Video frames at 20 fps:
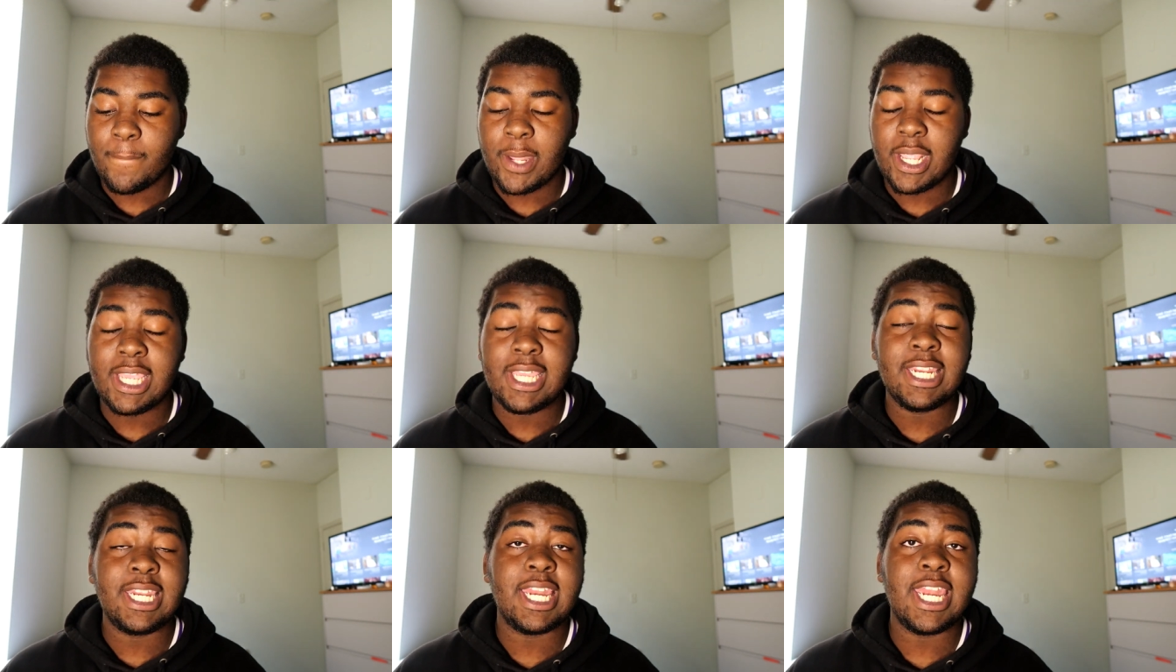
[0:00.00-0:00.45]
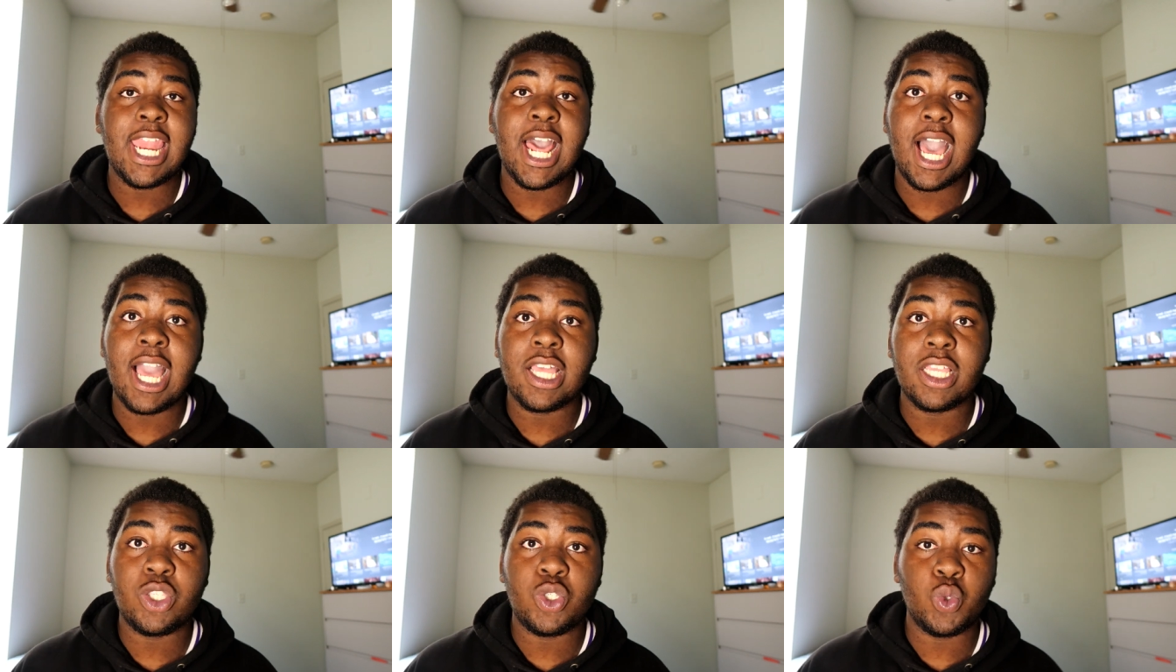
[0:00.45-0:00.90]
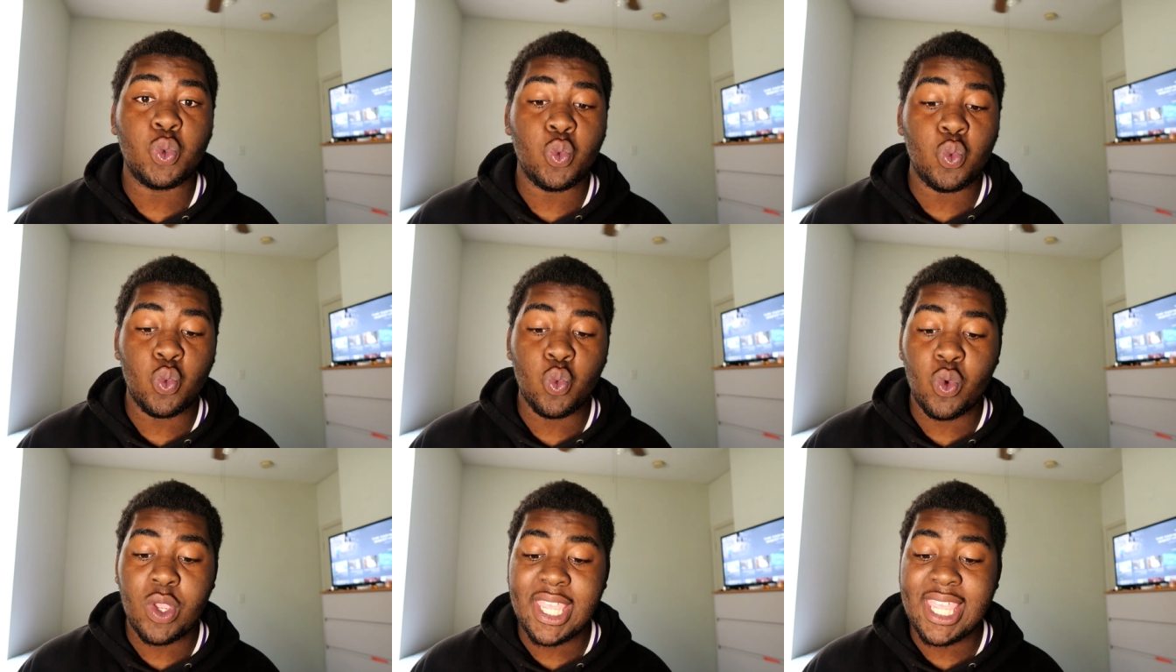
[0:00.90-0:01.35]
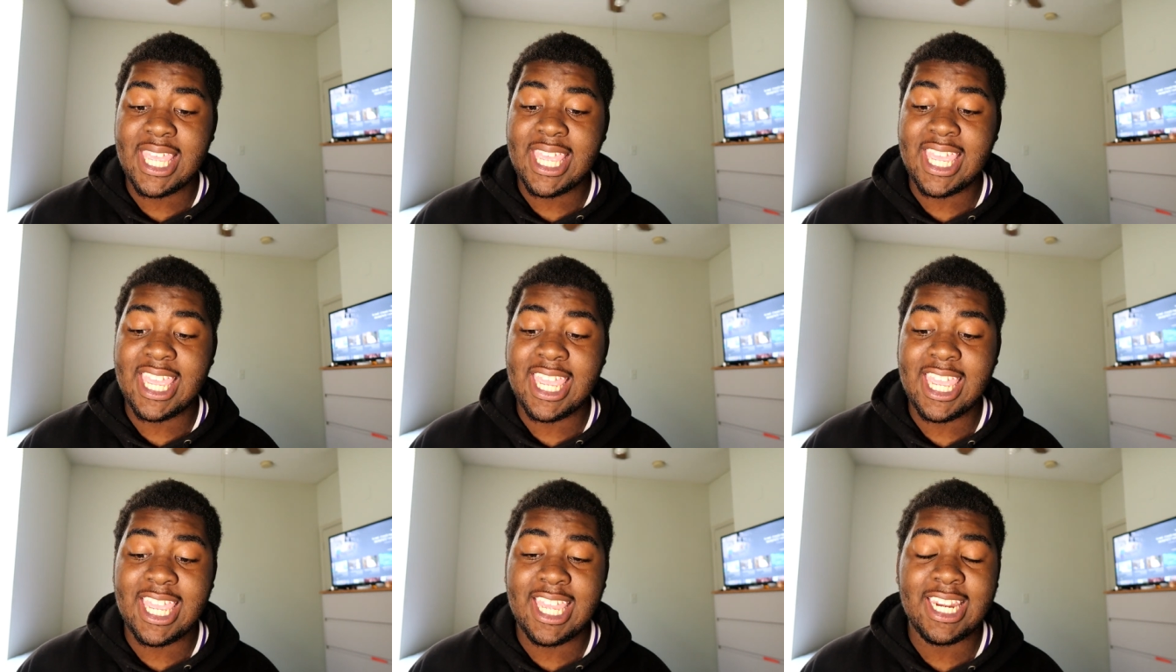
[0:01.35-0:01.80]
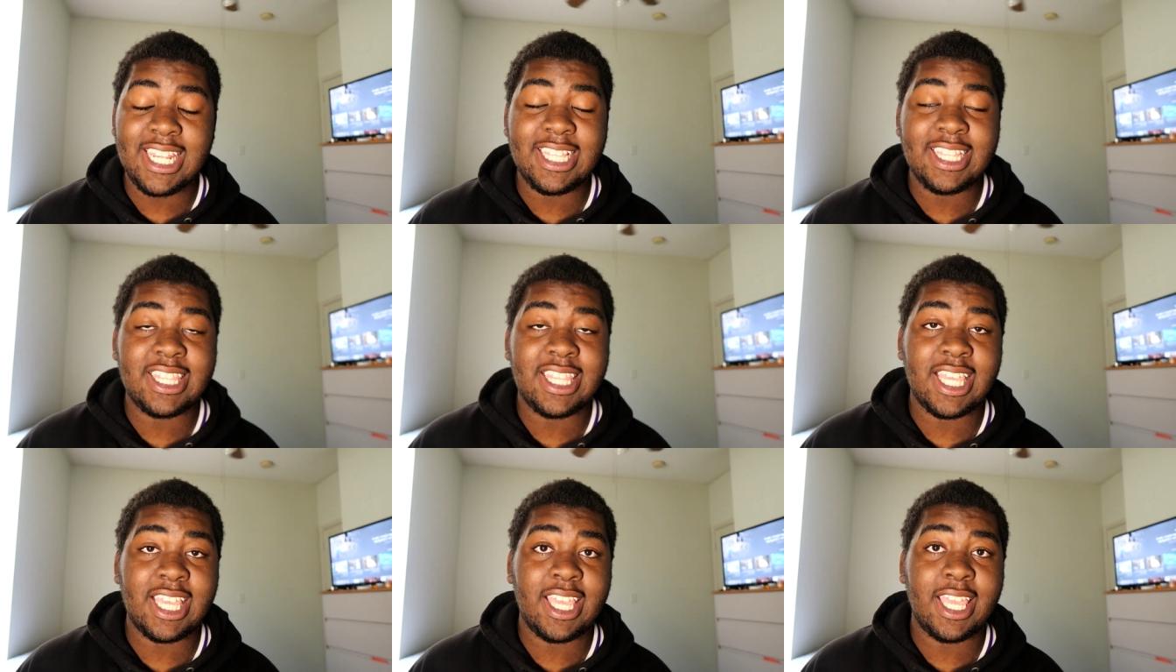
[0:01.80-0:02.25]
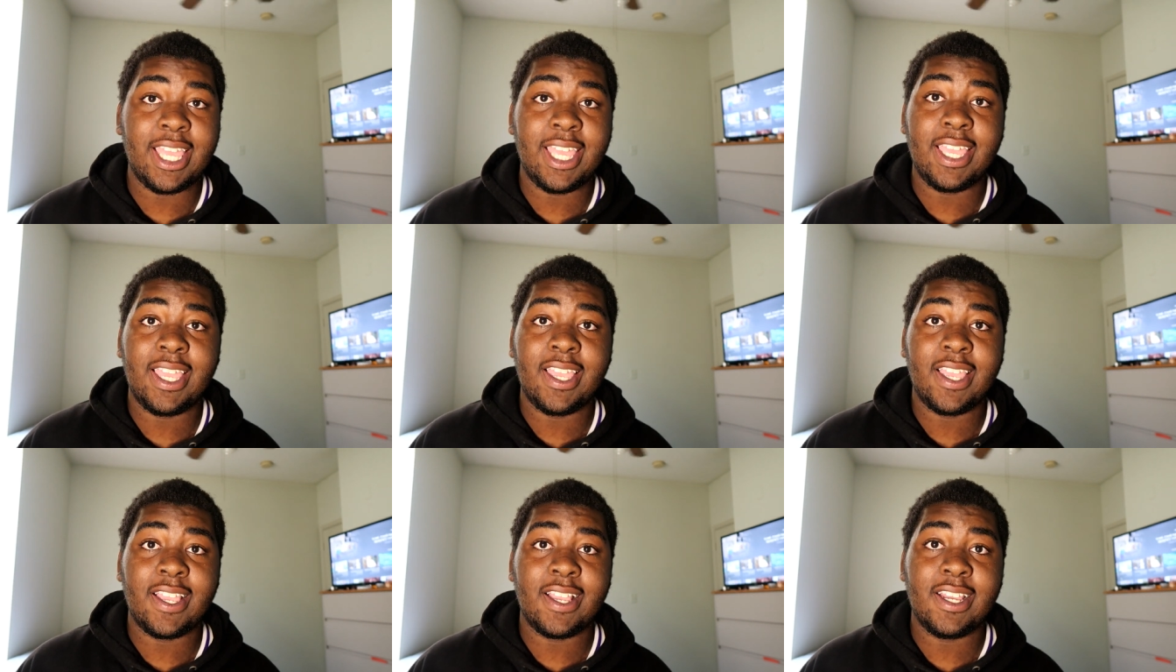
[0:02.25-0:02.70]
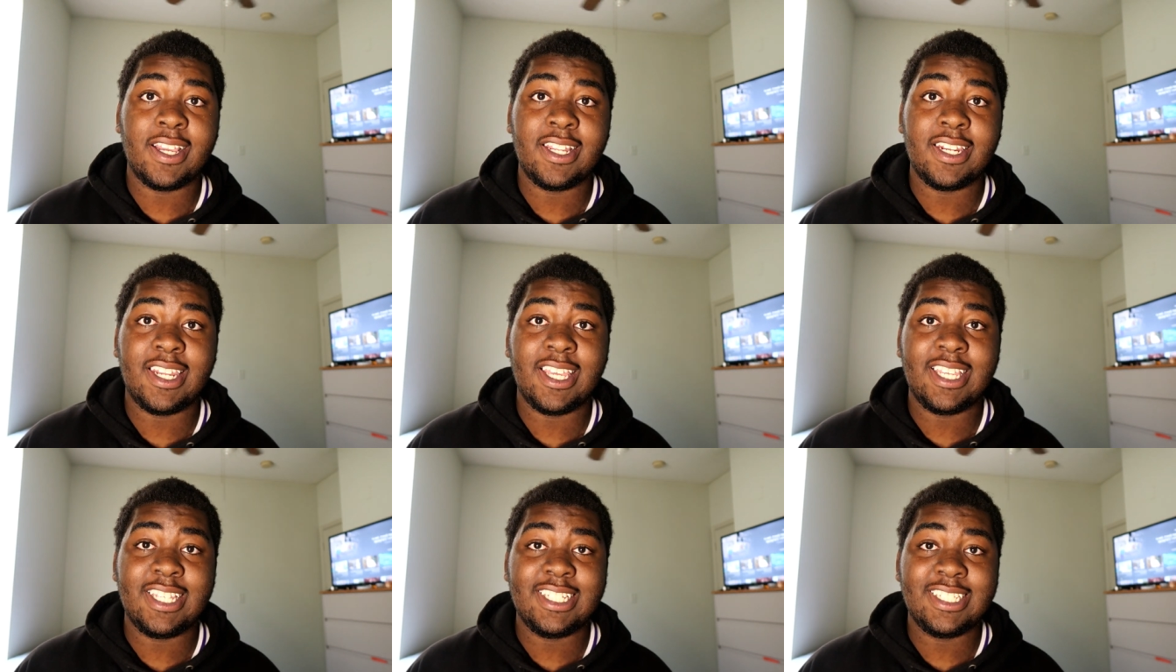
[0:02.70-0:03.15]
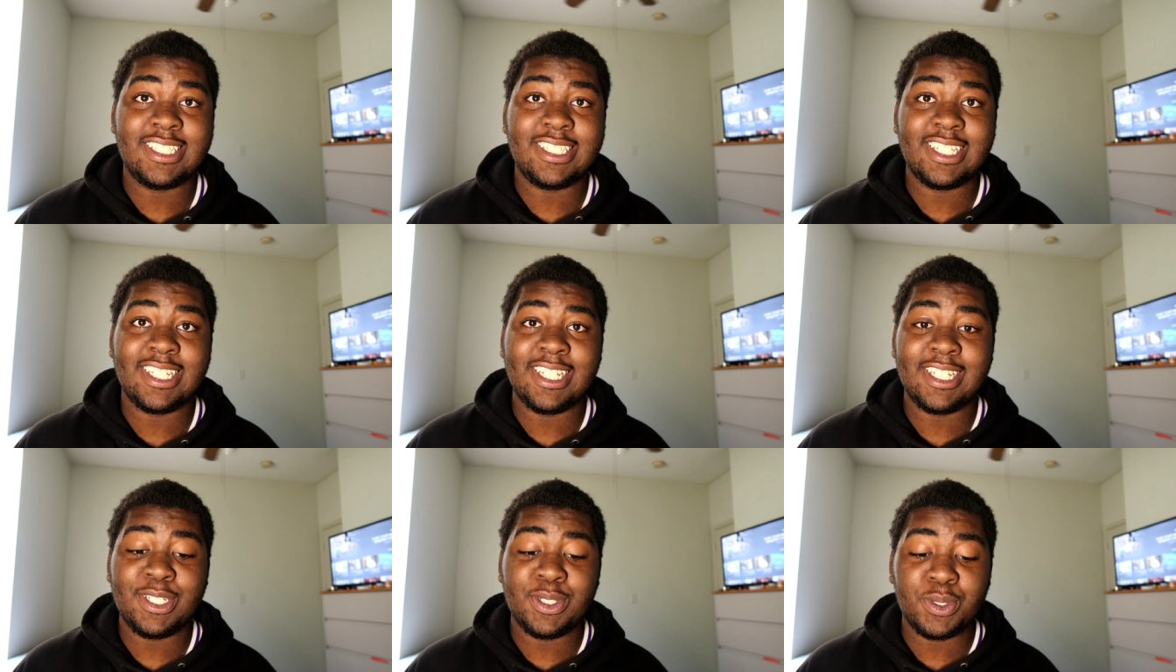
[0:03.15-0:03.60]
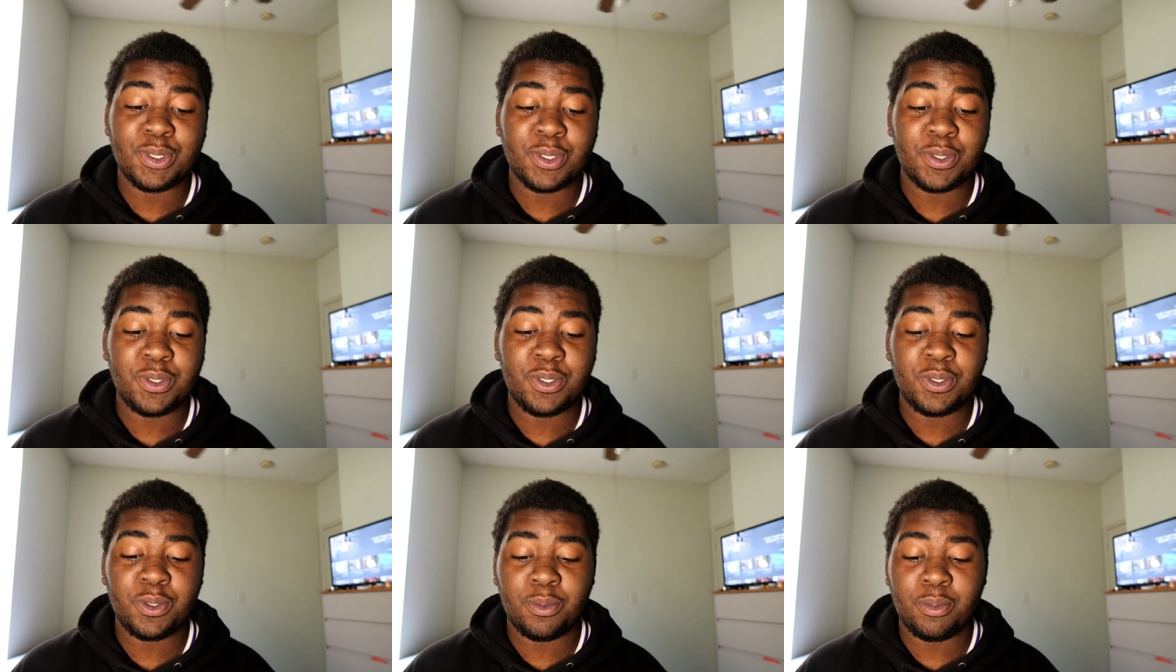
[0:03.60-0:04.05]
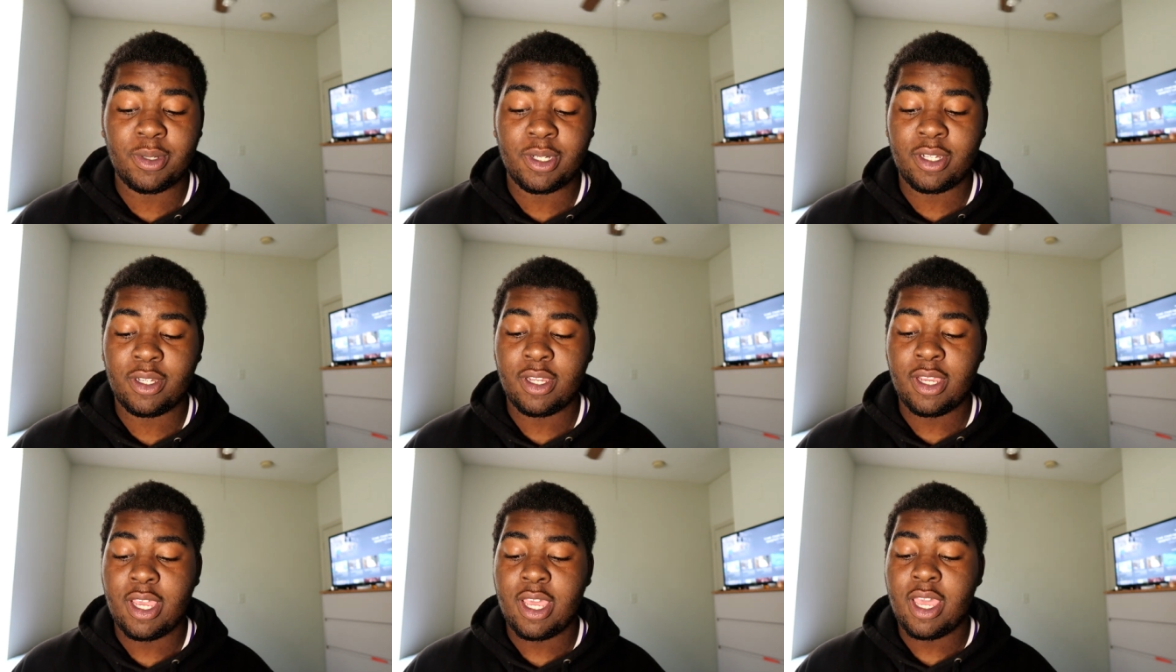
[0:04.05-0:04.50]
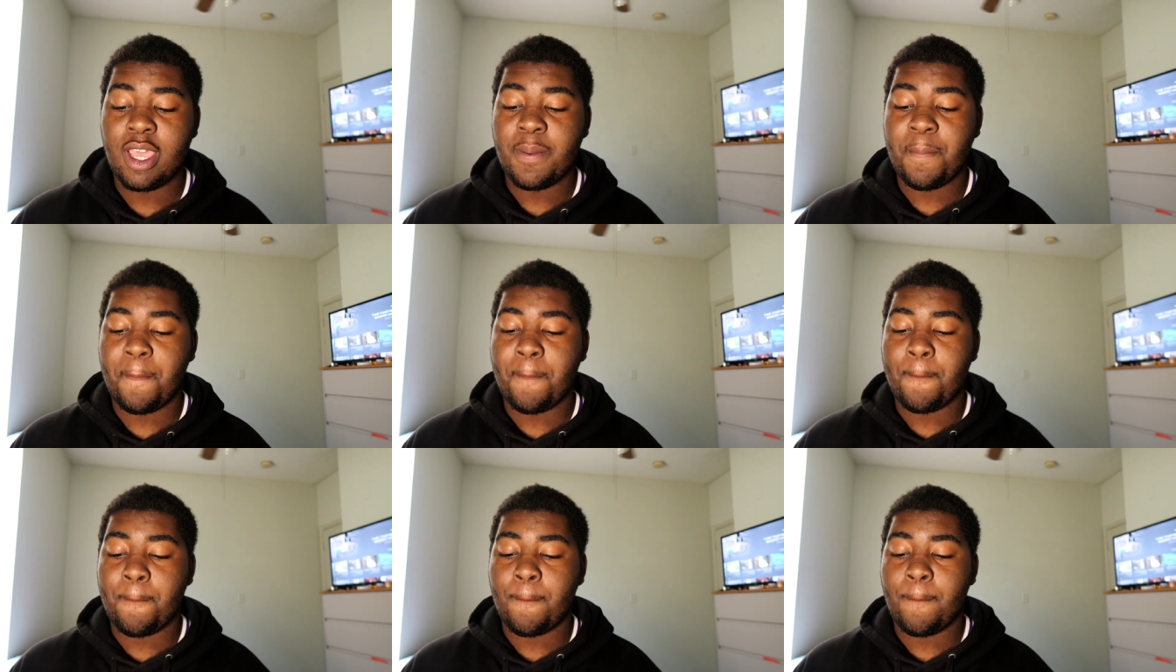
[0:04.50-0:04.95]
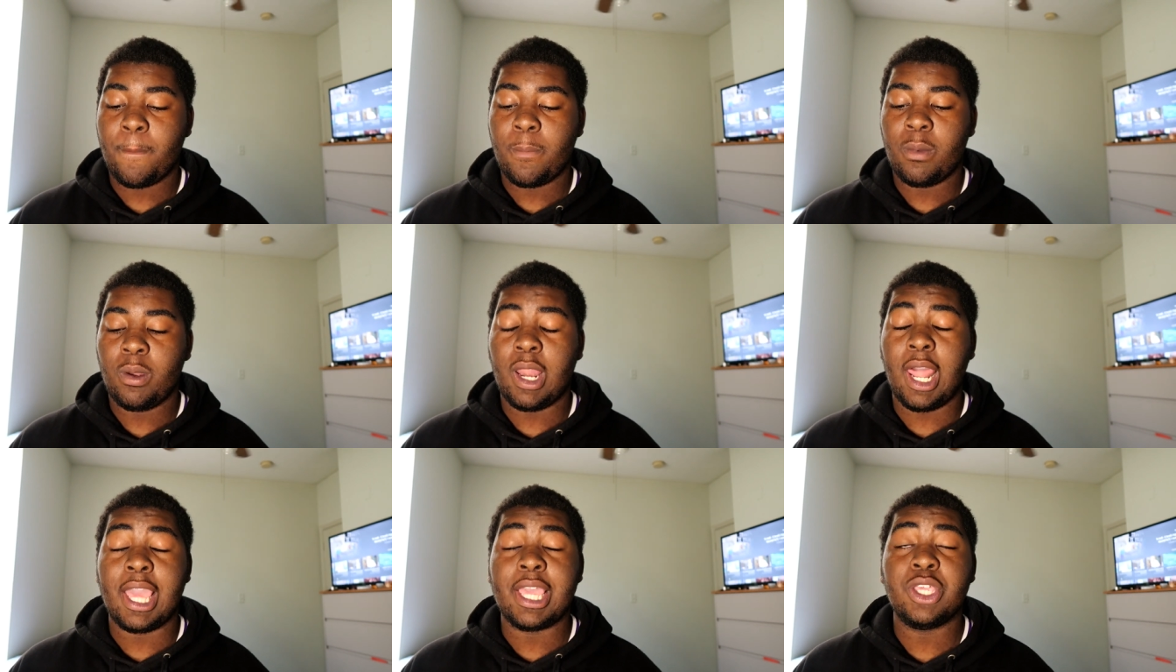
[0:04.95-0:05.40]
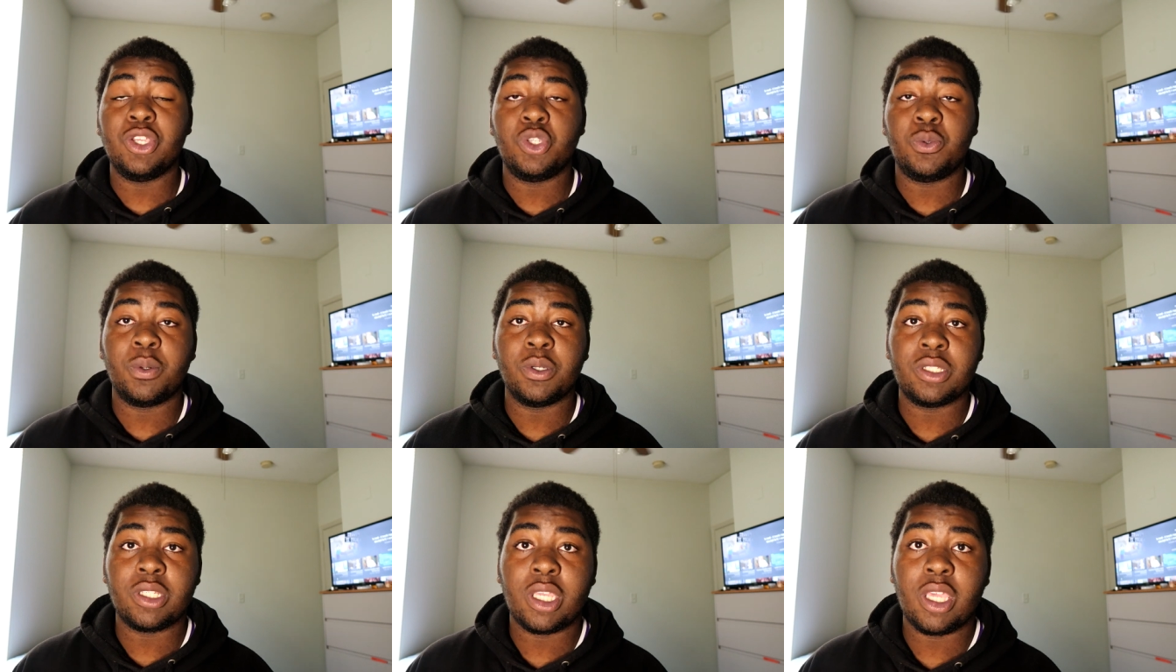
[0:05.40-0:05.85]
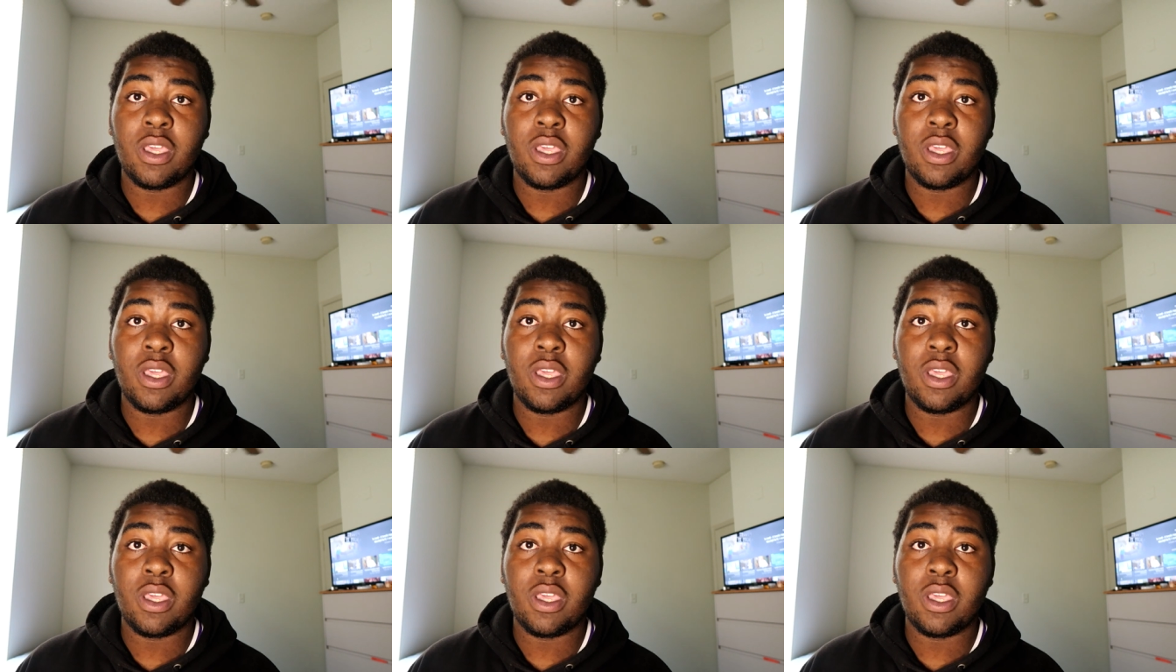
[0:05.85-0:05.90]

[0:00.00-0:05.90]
he did not do anything that he said he was gonna do, bruh. Like he was supposed